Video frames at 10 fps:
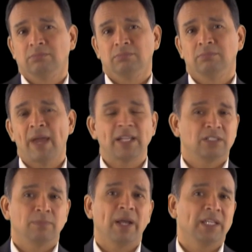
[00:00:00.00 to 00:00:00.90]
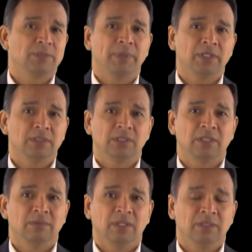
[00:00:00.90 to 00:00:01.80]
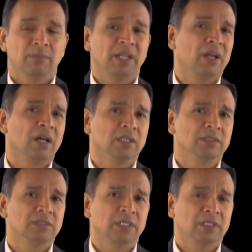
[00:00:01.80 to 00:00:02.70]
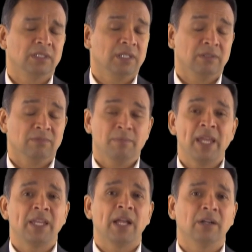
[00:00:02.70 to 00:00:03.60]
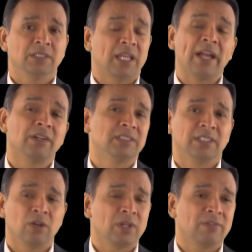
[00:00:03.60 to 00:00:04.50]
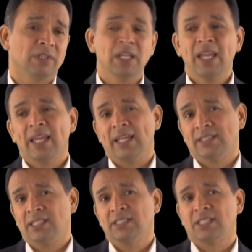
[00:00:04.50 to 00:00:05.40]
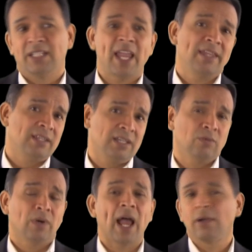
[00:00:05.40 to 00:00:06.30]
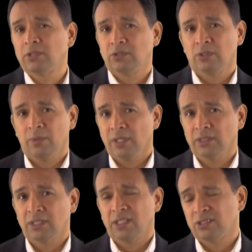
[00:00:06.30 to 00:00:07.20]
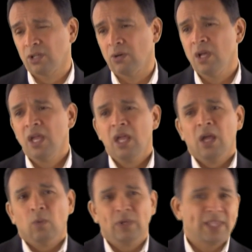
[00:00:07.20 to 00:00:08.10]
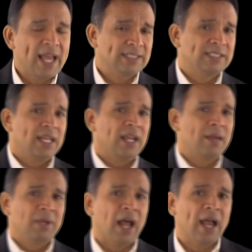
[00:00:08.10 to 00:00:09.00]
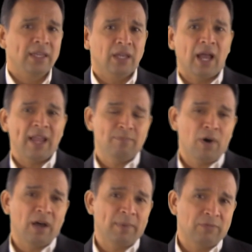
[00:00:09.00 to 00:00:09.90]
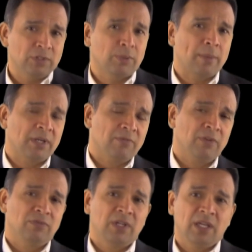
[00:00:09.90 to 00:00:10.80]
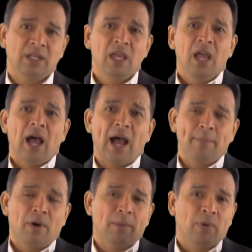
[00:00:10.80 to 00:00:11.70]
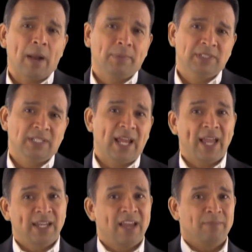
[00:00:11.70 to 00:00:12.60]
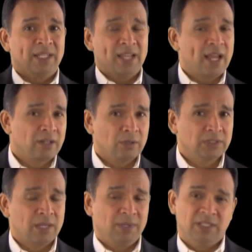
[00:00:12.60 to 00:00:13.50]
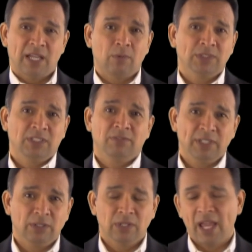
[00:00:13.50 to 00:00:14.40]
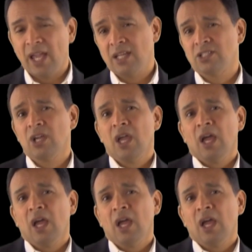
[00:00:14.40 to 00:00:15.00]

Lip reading: match my experience and my knowledge in many areas that don't even exist today that did when I was doing real estate. So with that said, I mean, I bought my first property at 15. I bought properties that I had to have my dad co-sign because I wasn't of legal age.